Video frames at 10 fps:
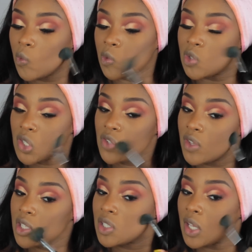And just
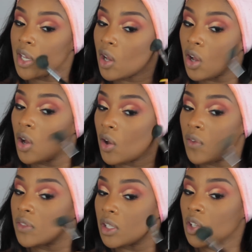for the sake
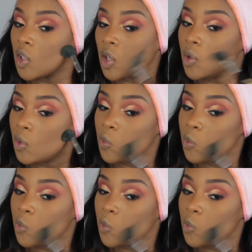of the